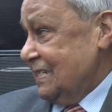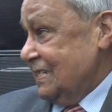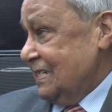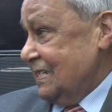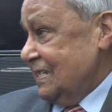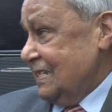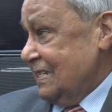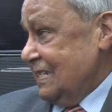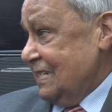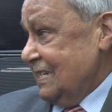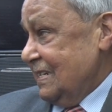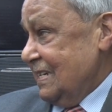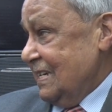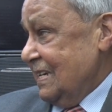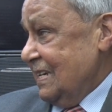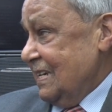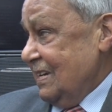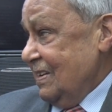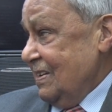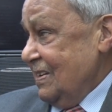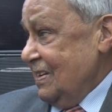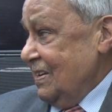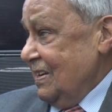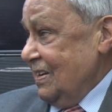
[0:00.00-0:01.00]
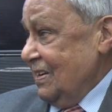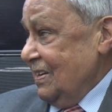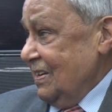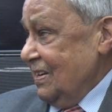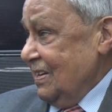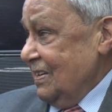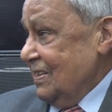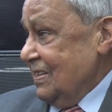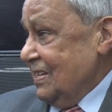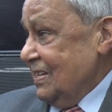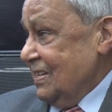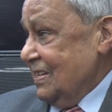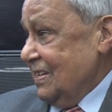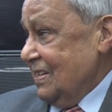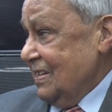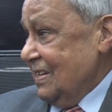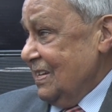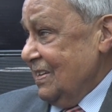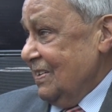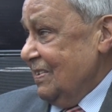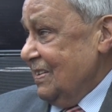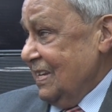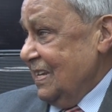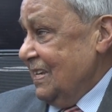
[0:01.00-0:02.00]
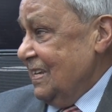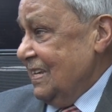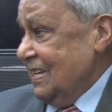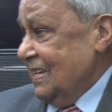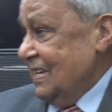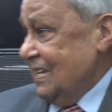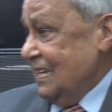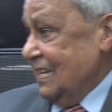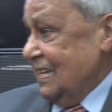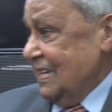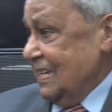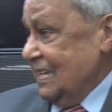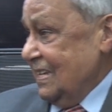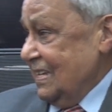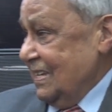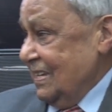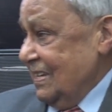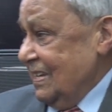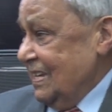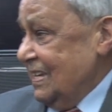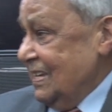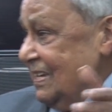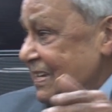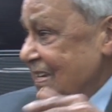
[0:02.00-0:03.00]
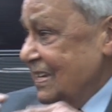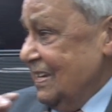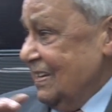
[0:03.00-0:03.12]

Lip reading: So the four components would be maybe to